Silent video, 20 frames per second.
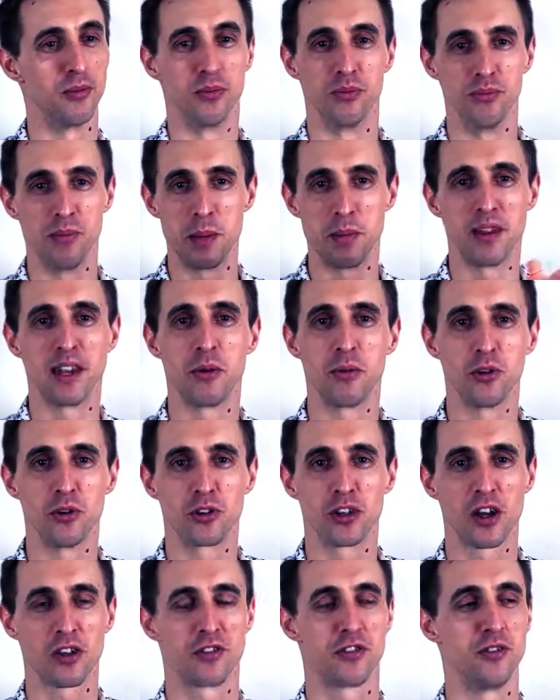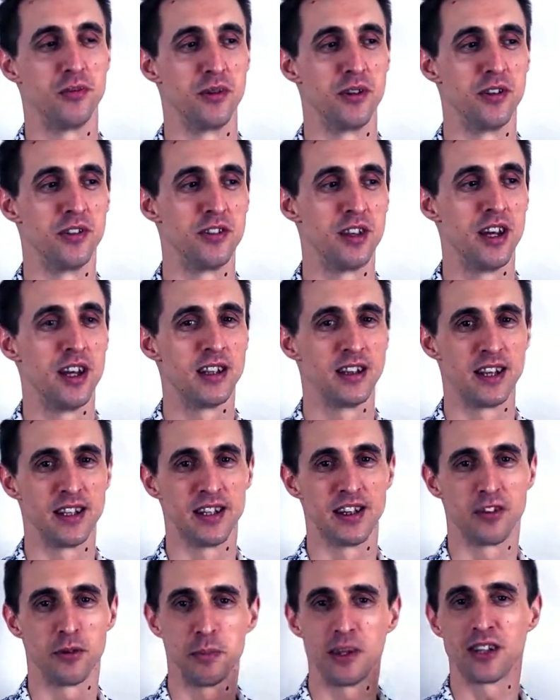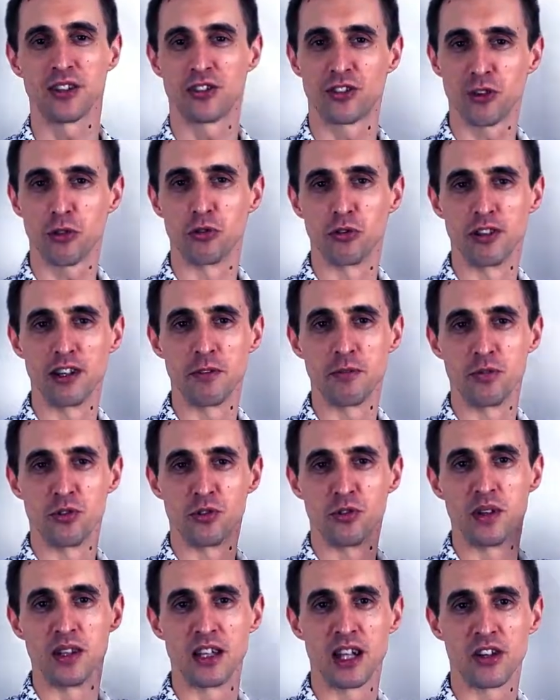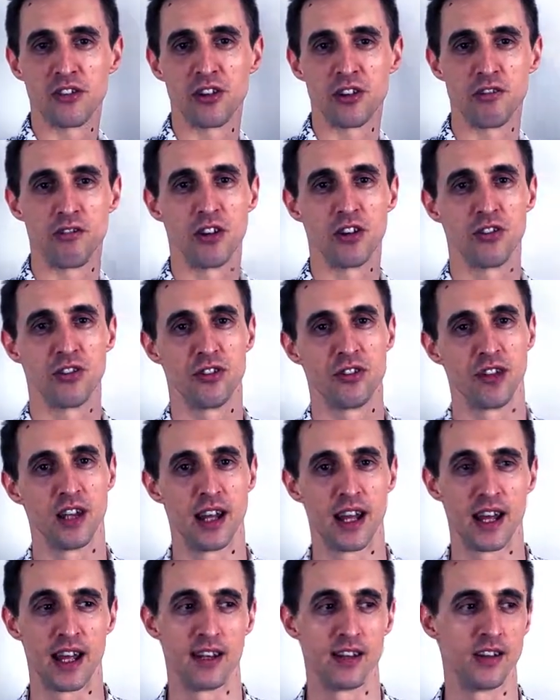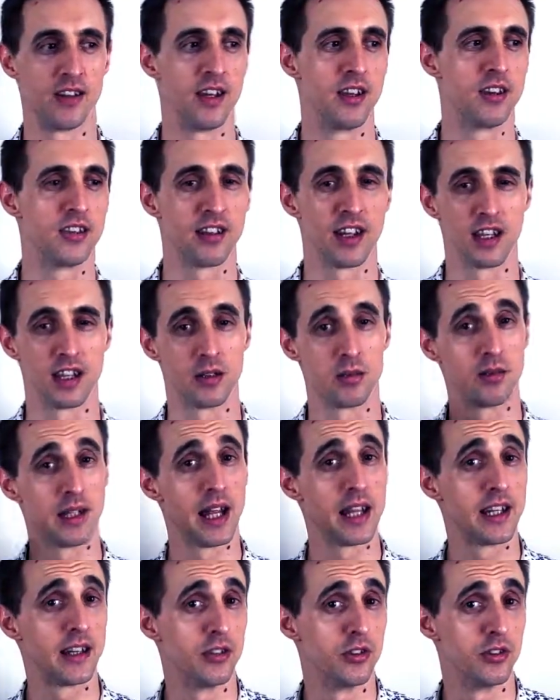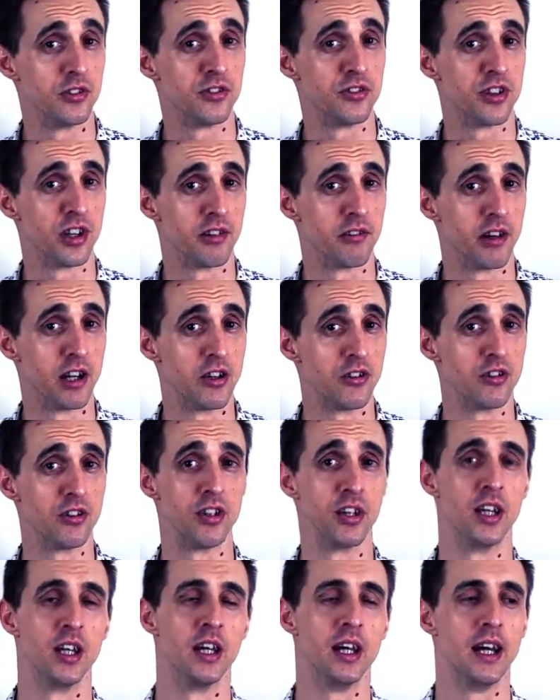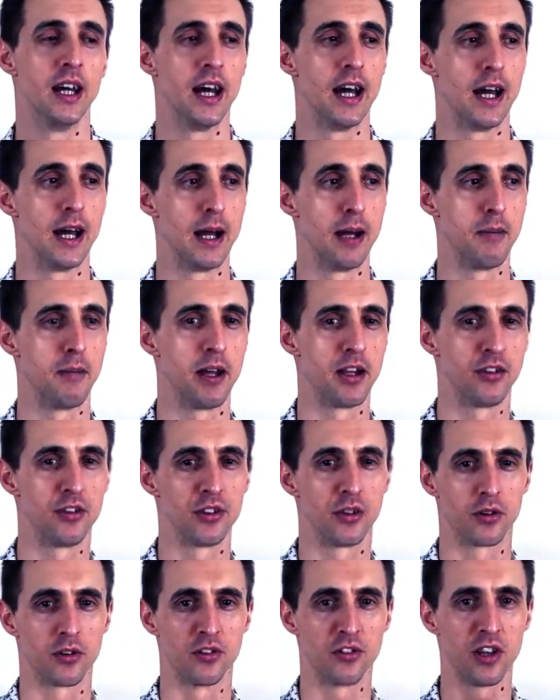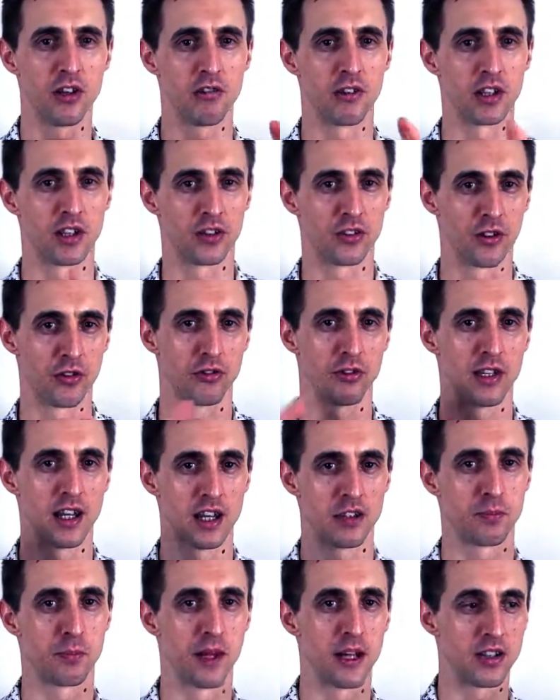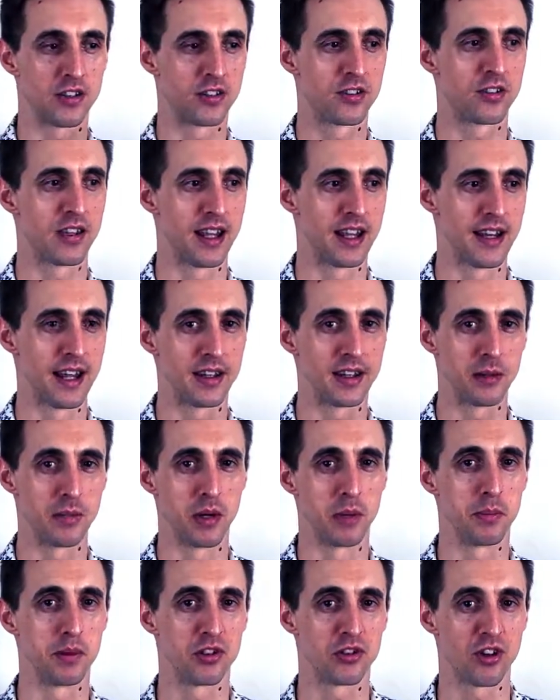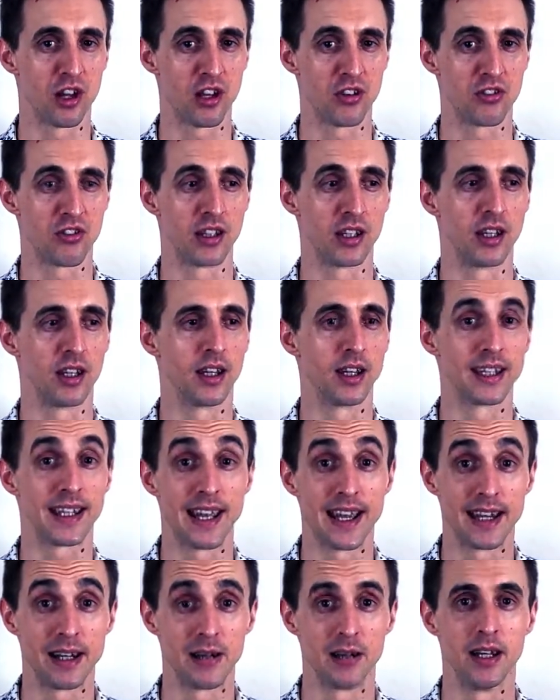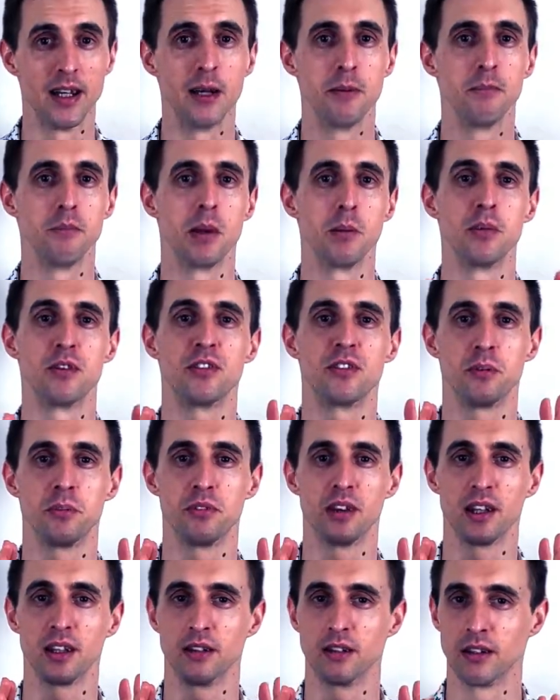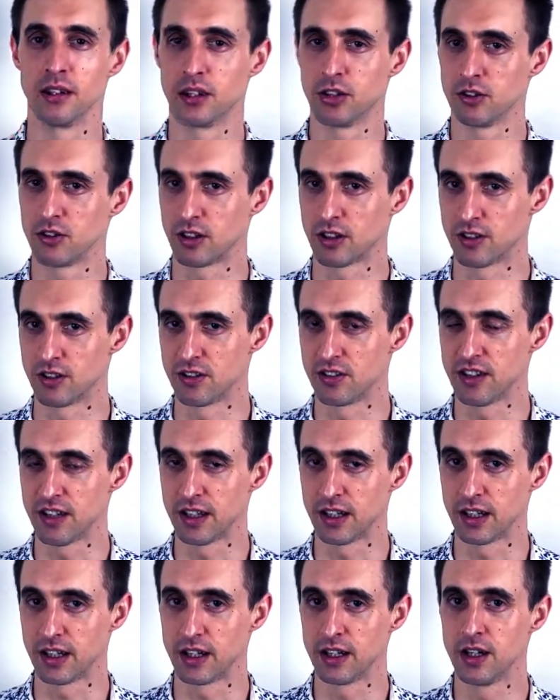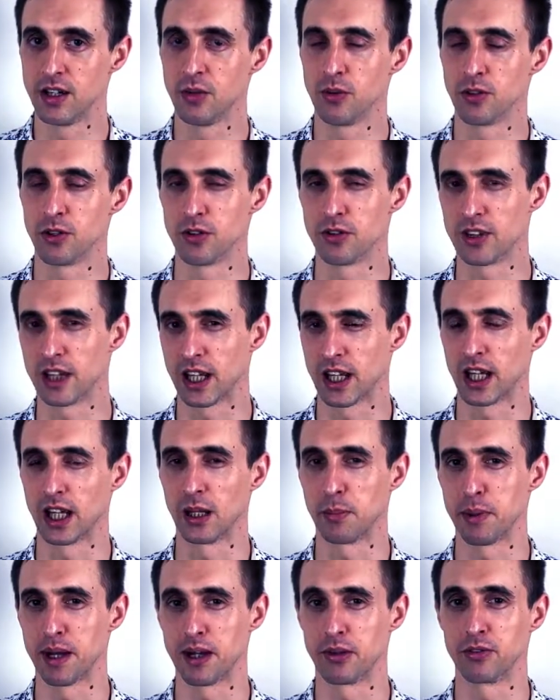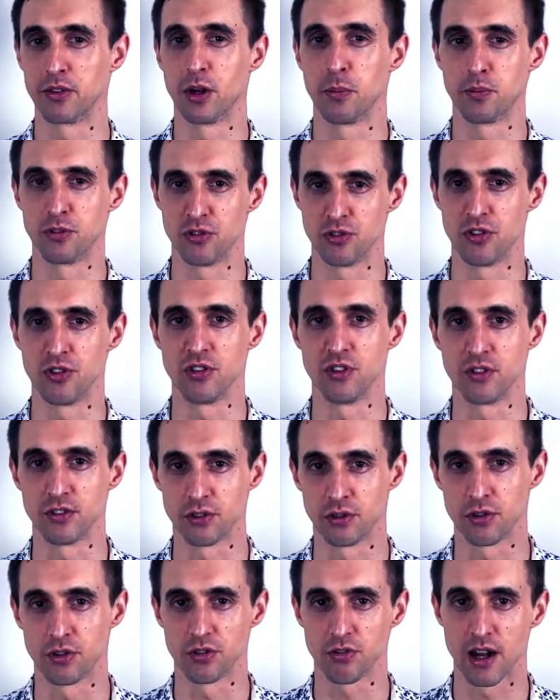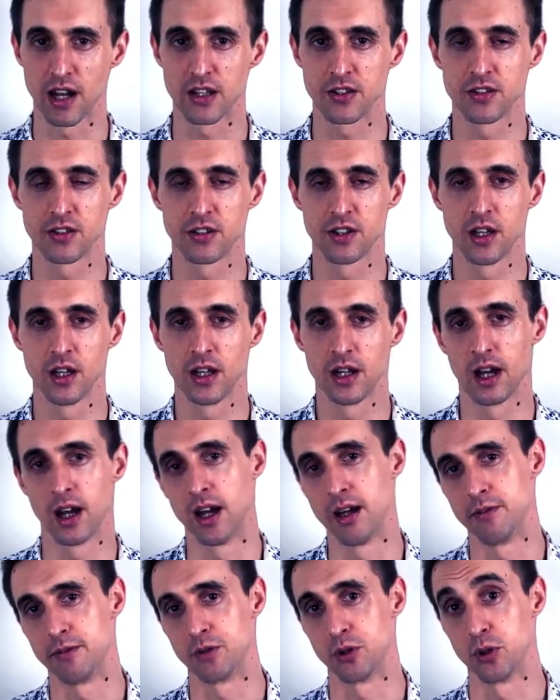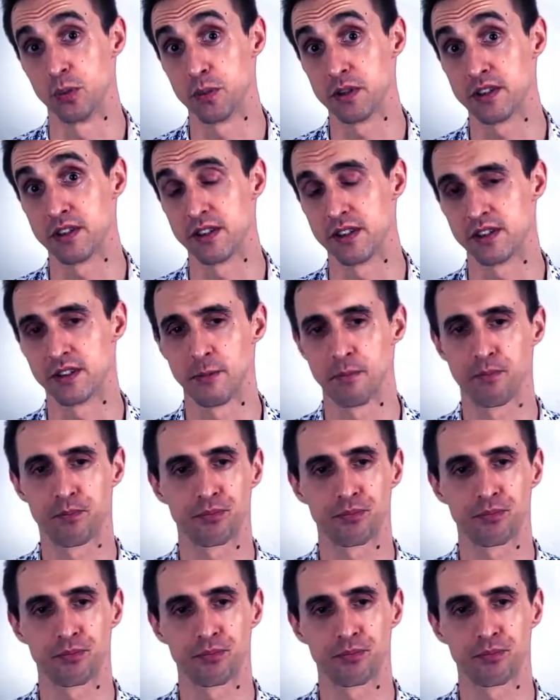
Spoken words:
maybe they were your customers, then there's a big social difference between that generation and, say, the millennials generation. And so considering the social aspects and how they might be changing, again, might be something to consider when you're thinking about opportunities or threats for your business.